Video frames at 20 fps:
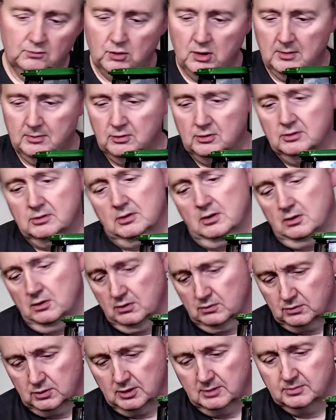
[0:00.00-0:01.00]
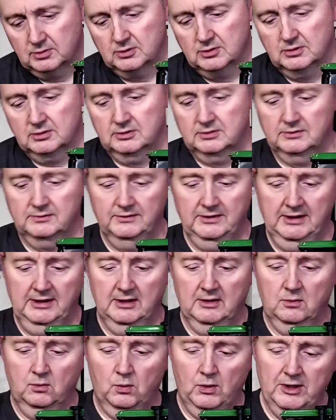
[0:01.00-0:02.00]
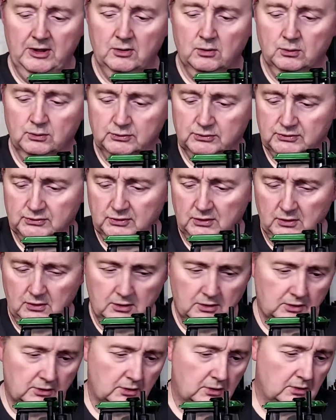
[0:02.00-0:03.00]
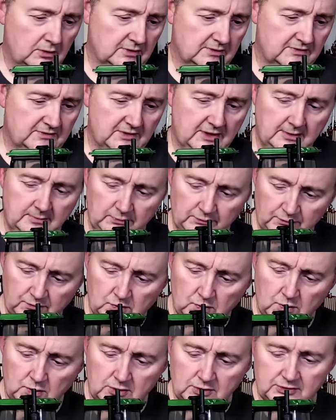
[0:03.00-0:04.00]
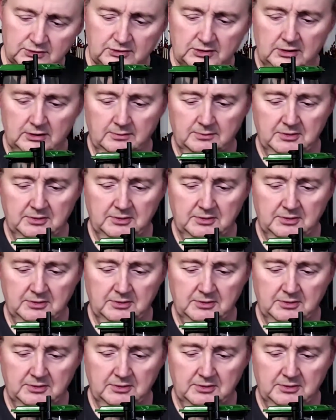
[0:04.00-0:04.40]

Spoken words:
Rubber, all rubber. The wheels are all the same, of course.